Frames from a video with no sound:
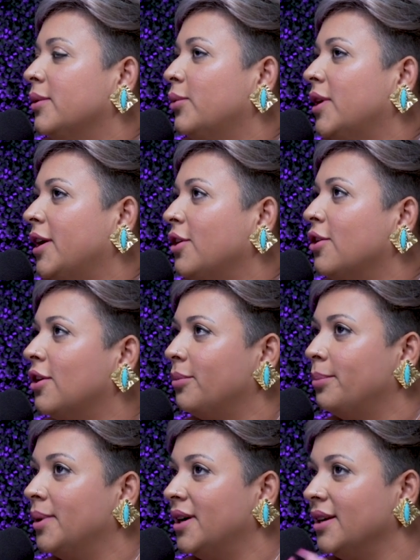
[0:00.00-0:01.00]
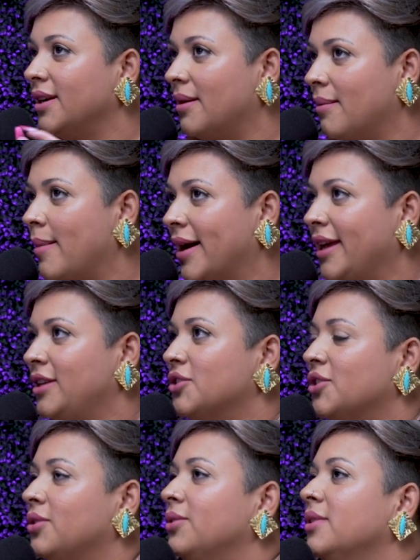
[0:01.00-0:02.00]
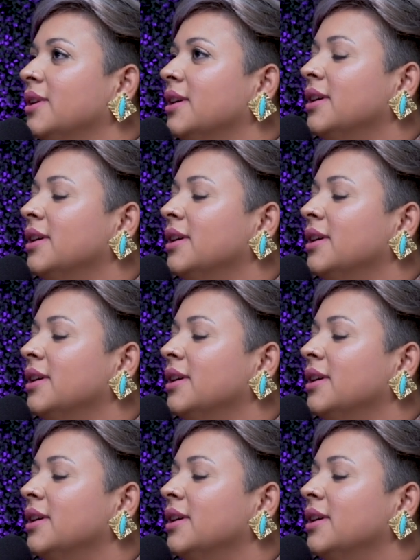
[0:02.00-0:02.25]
what I call bug bite you.